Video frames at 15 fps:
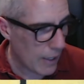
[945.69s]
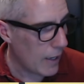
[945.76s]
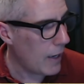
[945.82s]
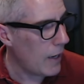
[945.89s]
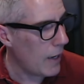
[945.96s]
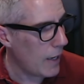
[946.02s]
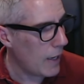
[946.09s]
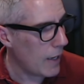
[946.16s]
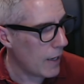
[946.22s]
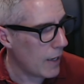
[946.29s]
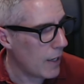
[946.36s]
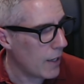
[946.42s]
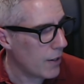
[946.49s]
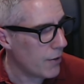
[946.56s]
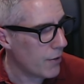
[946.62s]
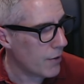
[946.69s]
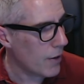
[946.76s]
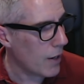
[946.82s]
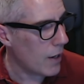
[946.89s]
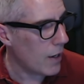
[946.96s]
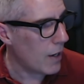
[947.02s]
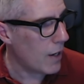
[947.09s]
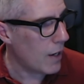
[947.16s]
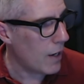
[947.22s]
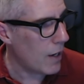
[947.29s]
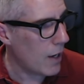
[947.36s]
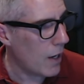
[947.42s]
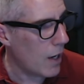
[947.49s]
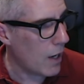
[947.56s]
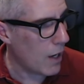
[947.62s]
And
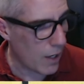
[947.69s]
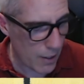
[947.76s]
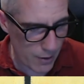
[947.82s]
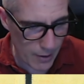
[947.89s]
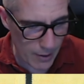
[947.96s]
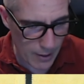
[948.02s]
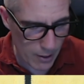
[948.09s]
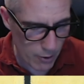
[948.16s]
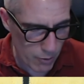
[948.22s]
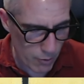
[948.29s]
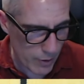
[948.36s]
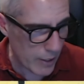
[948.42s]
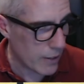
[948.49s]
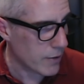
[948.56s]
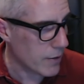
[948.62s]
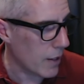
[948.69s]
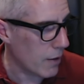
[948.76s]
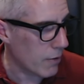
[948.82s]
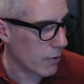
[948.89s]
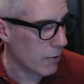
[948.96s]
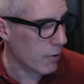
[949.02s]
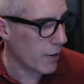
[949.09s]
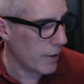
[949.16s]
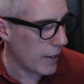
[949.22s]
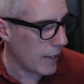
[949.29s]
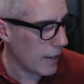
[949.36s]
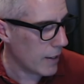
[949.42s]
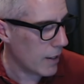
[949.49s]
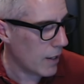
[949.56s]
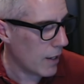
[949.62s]
now when I save and run
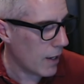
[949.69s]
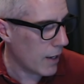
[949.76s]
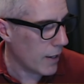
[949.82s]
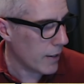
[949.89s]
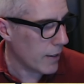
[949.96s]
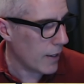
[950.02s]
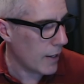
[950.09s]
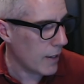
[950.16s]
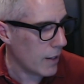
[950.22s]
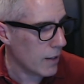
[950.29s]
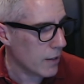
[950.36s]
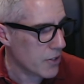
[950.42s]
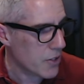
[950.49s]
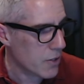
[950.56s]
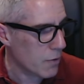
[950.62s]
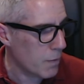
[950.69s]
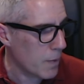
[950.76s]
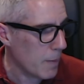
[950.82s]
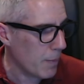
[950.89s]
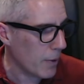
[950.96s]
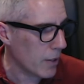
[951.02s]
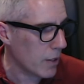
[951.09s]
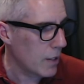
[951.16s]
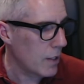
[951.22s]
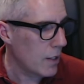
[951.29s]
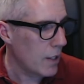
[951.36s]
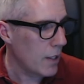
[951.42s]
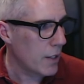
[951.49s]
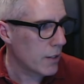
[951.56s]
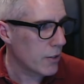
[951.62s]
that, I get a list of people:
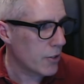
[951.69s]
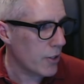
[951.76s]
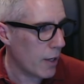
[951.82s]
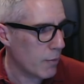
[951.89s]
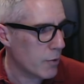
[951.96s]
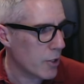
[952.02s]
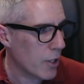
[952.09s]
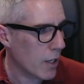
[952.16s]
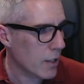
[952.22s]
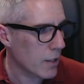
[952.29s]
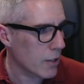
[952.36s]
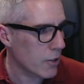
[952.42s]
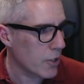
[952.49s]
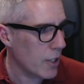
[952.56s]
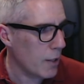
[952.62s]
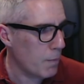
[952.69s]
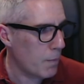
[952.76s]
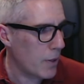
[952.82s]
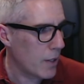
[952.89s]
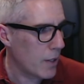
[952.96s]
Jab Chocolate Chip,